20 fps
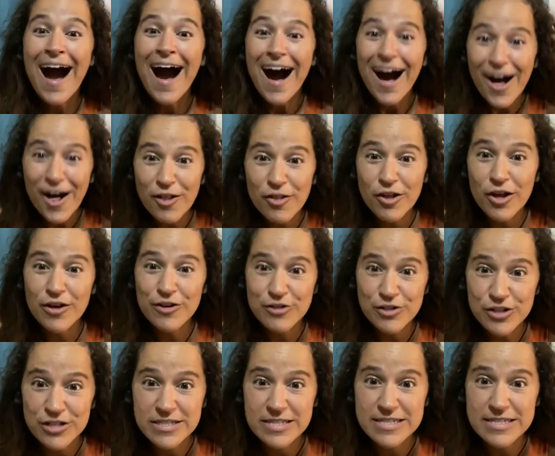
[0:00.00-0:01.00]
hello,
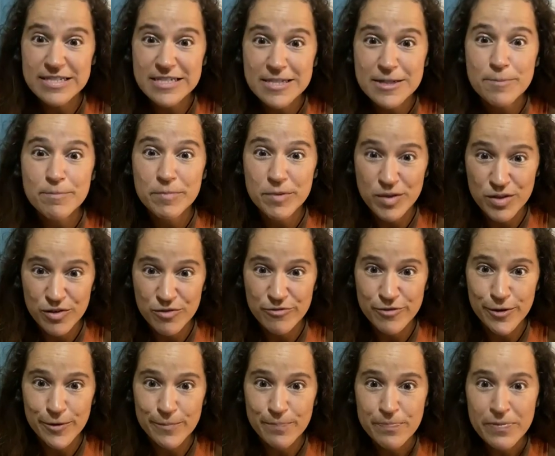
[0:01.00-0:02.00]
Christy,
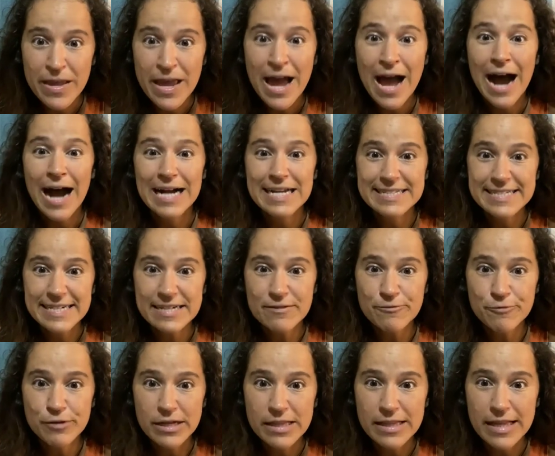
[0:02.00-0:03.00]
beautiful. I didn't
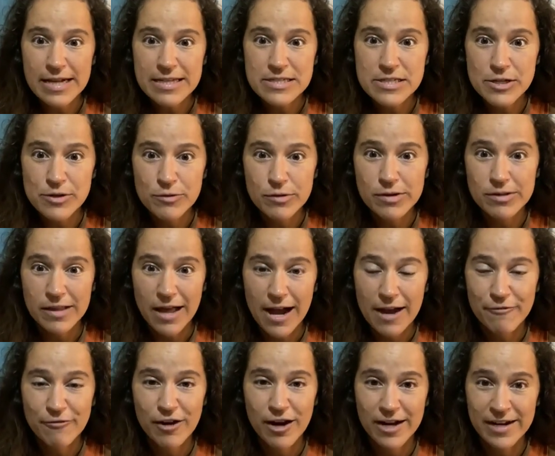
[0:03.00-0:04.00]
realize you were
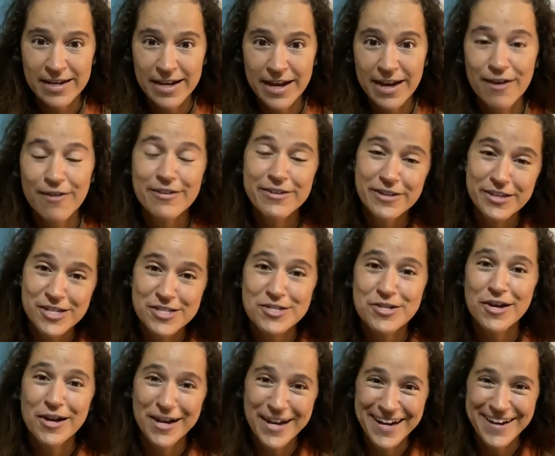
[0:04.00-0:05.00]
live right now. Yes,
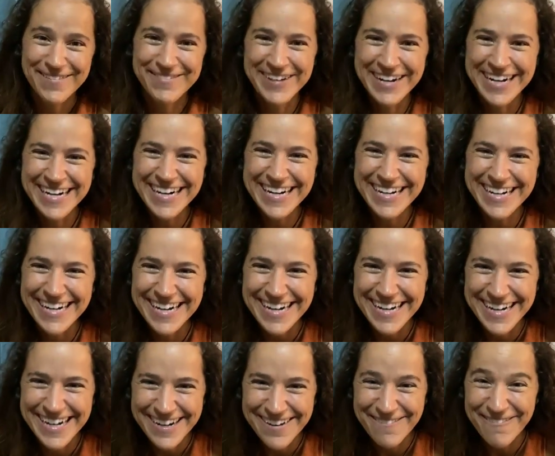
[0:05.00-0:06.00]
I
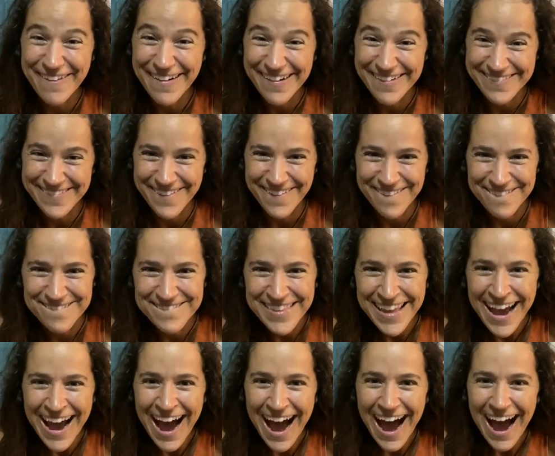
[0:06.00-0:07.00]
am. Welcome.
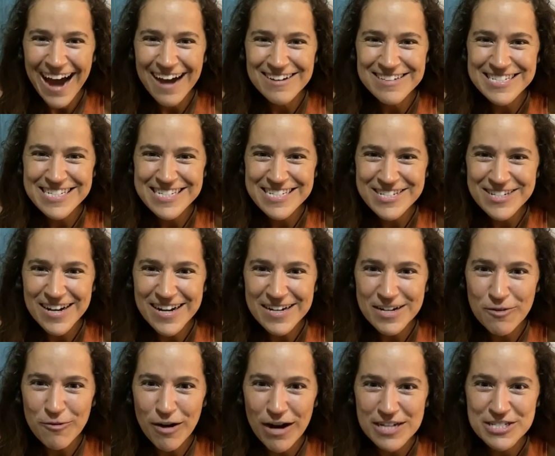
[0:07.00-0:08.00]
I was just trying
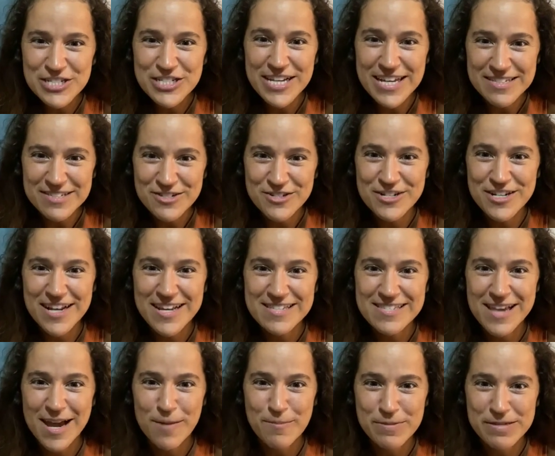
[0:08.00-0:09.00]
to watch yesterday's
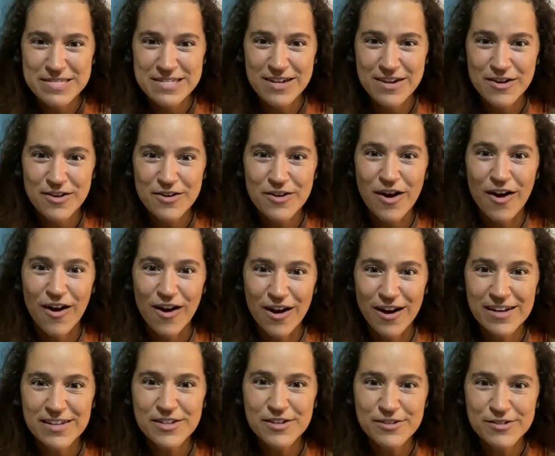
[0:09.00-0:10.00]
episode
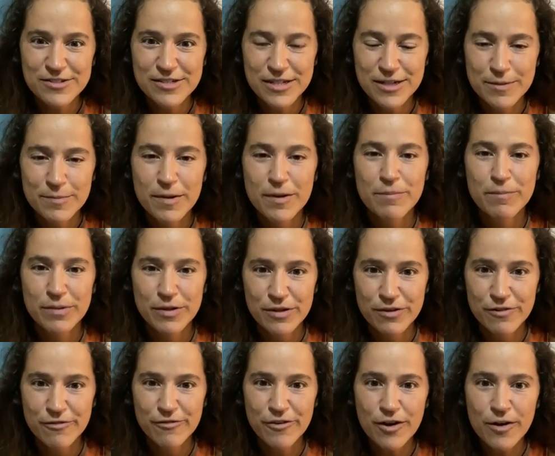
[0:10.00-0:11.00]
on YouTube.
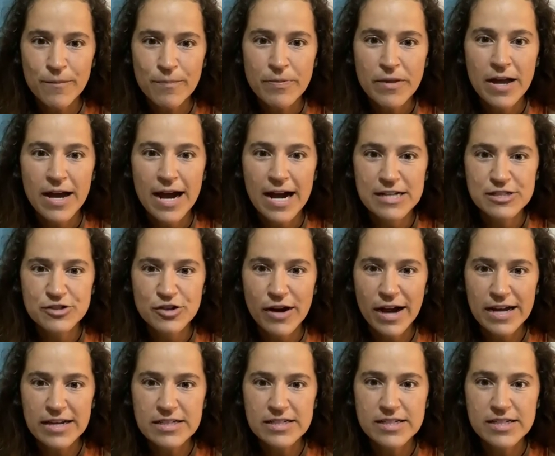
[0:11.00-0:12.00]
Beautiful. I
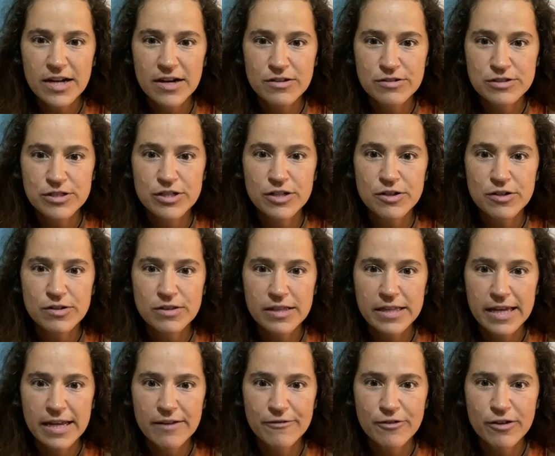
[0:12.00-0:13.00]
tried to go to your
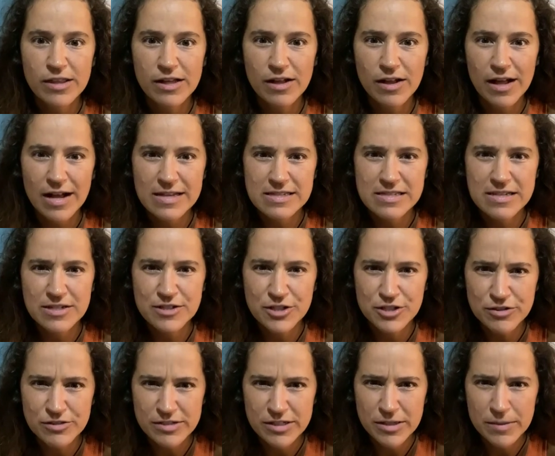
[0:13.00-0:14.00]
link for the class on
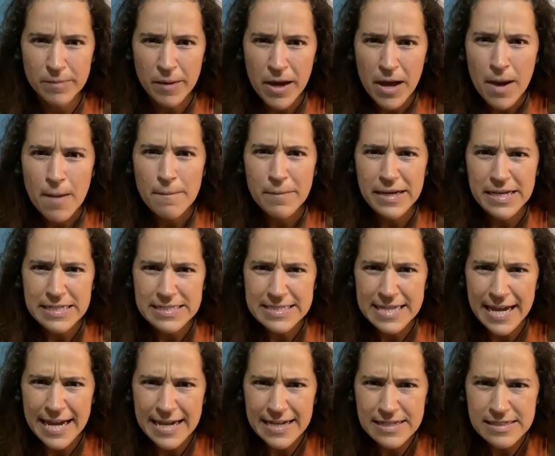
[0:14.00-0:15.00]
YouTube, but it
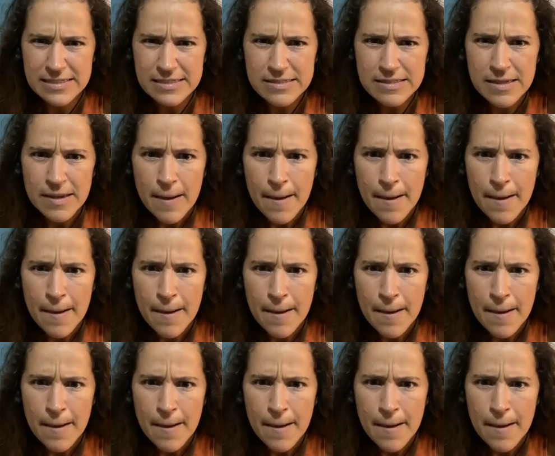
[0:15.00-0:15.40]
takes